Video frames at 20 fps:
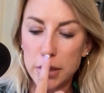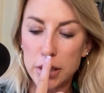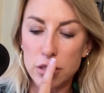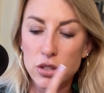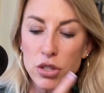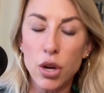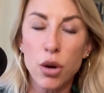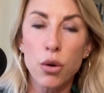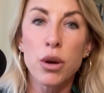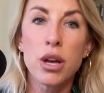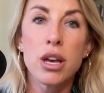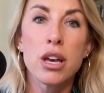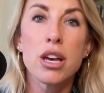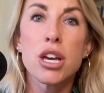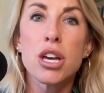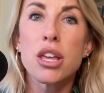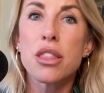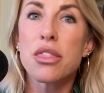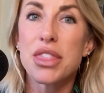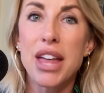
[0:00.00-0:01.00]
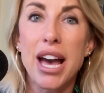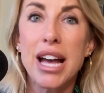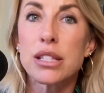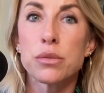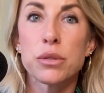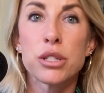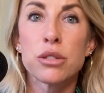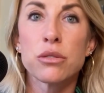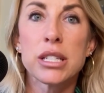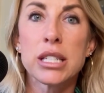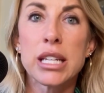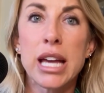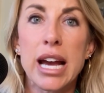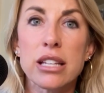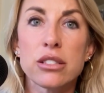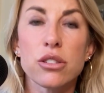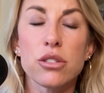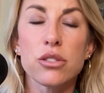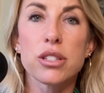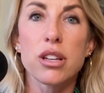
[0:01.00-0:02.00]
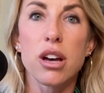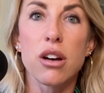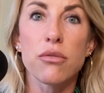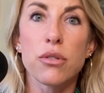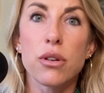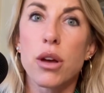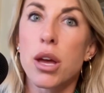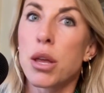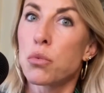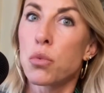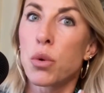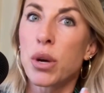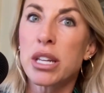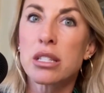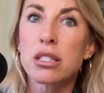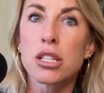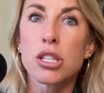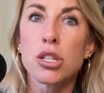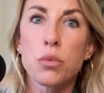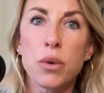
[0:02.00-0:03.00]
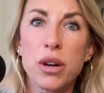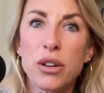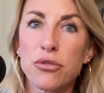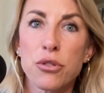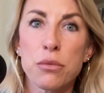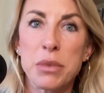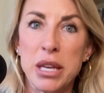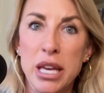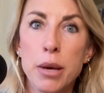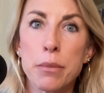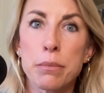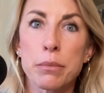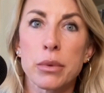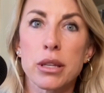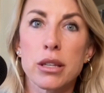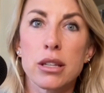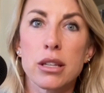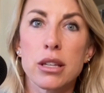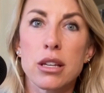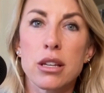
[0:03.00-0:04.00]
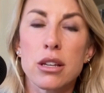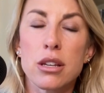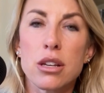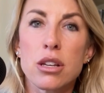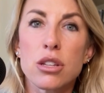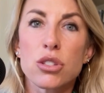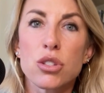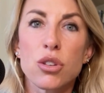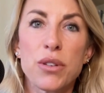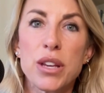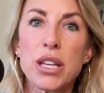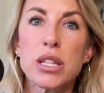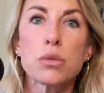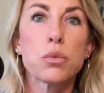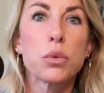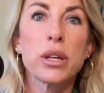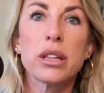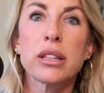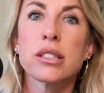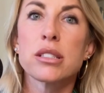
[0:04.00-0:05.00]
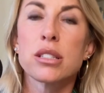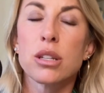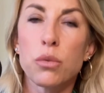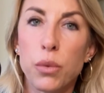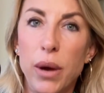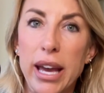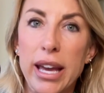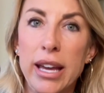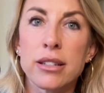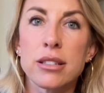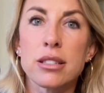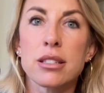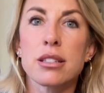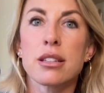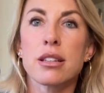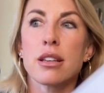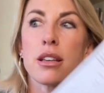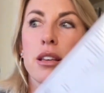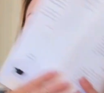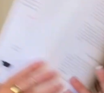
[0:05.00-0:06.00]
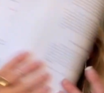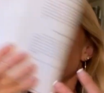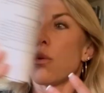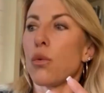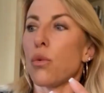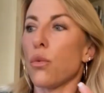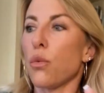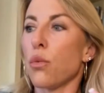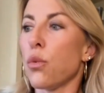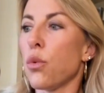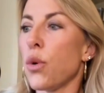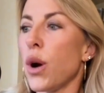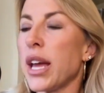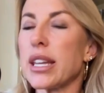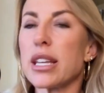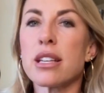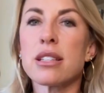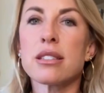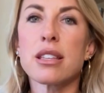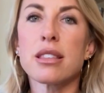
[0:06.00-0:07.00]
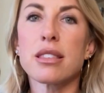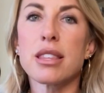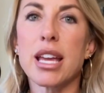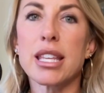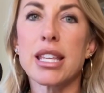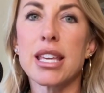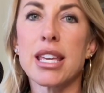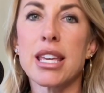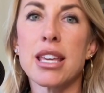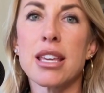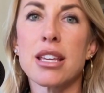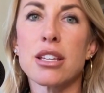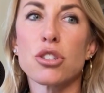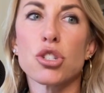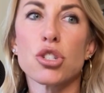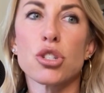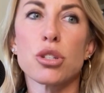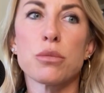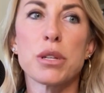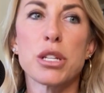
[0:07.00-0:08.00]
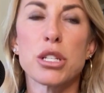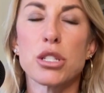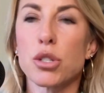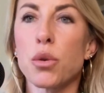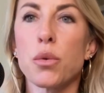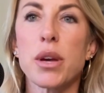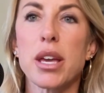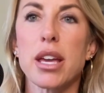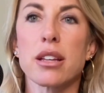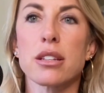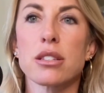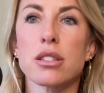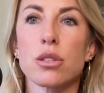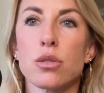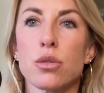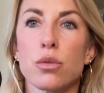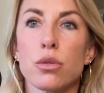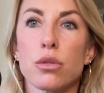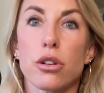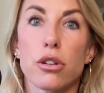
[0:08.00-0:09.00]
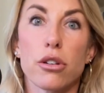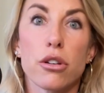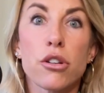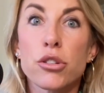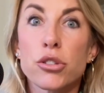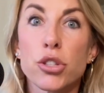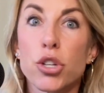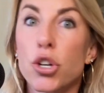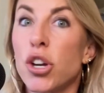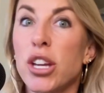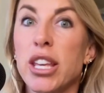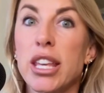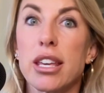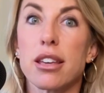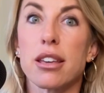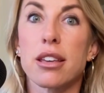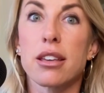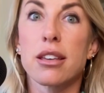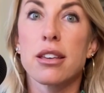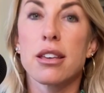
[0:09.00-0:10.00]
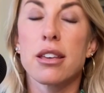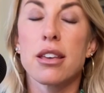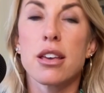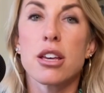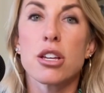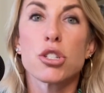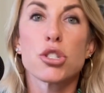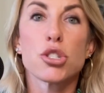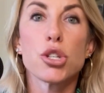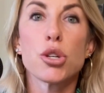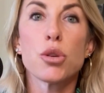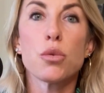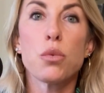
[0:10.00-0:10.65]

So that's what you need to ask yourself. And what is it you want from him? So if he's willing to wait, what is it that he should be doing to earn the cookie? Do you